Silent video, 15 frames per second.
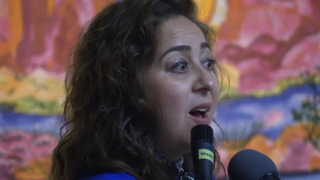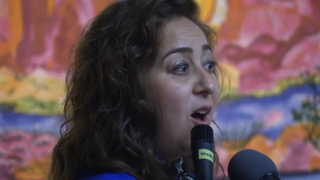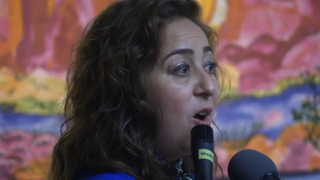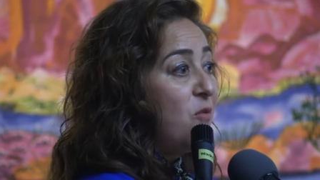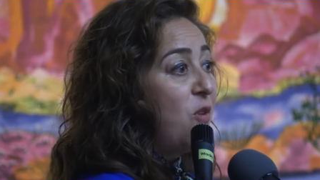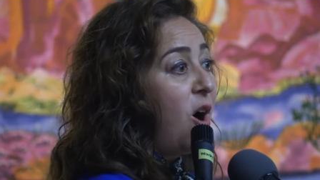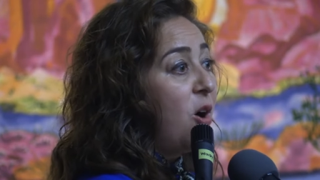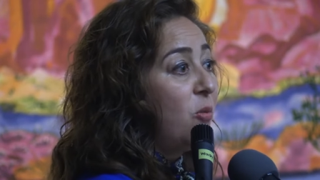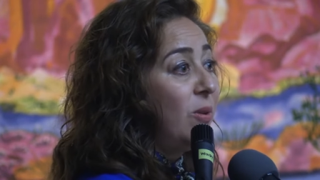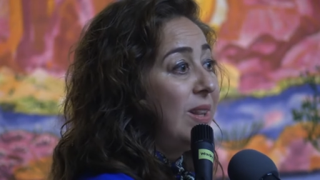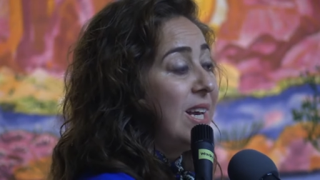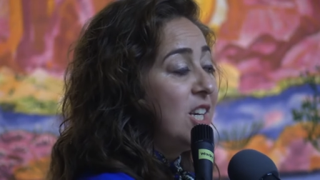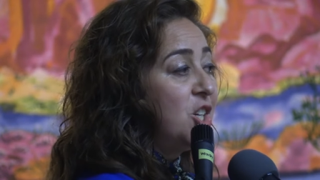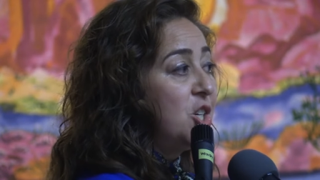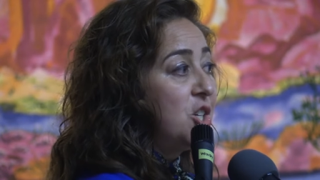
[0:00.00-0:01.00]
of our
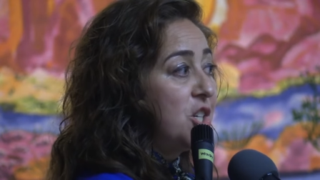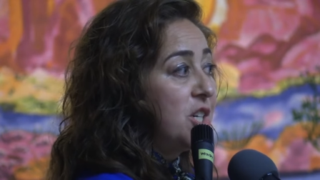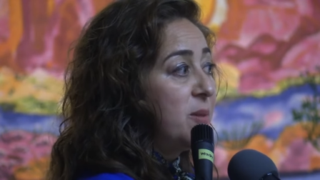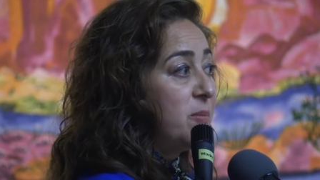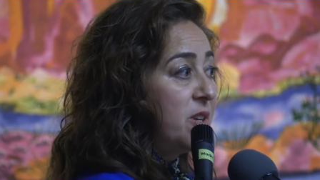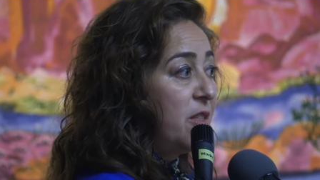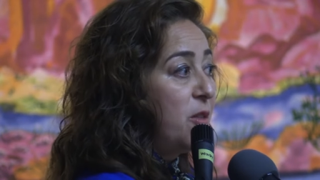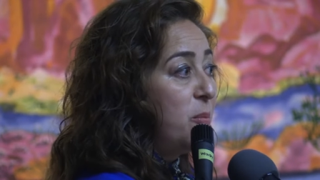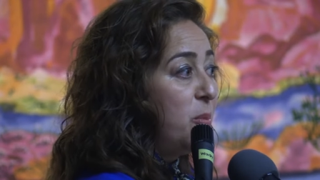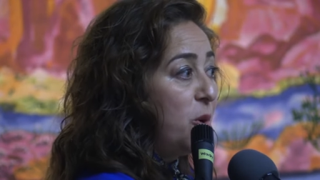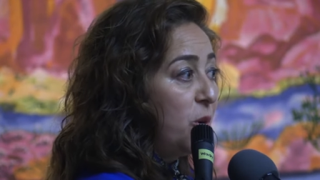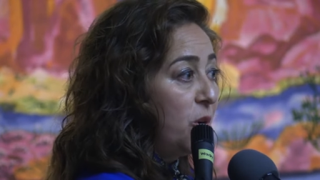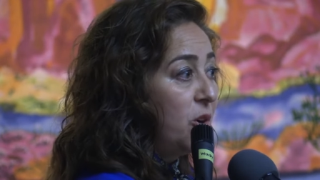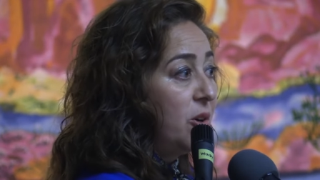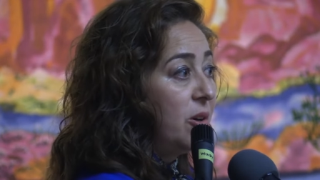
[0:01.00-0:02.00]
relationship to the
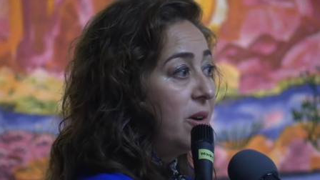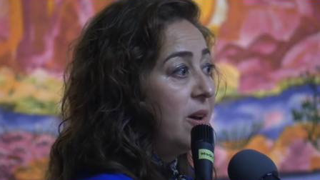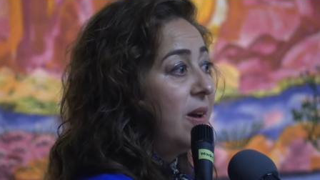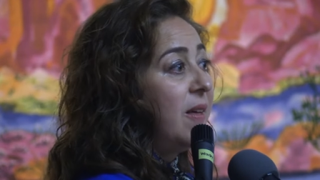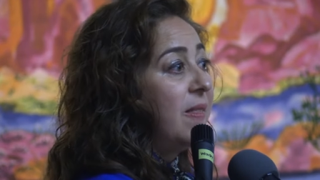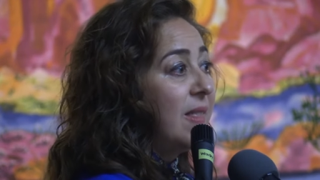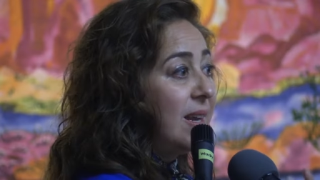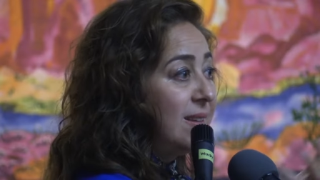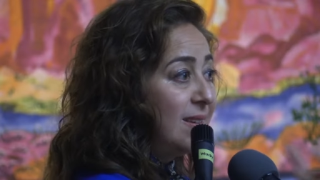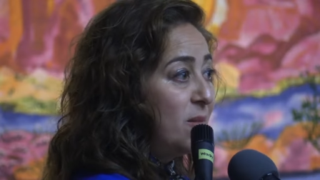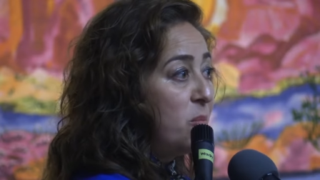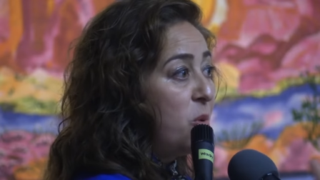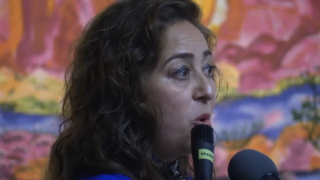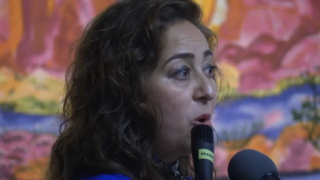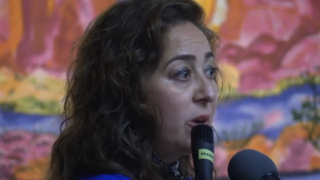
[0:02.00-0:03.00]
book that is
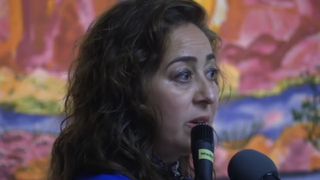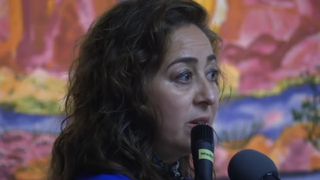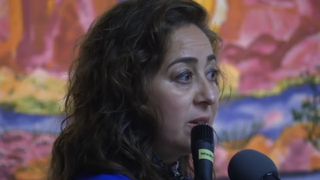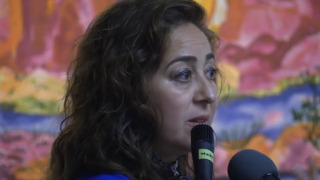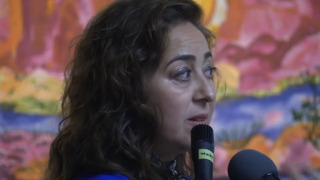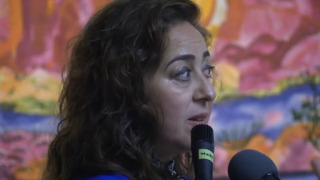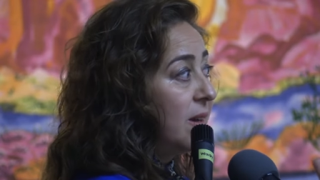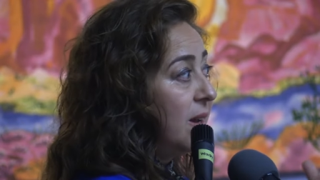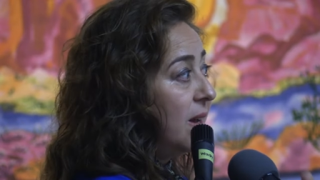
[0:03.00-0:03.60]
important.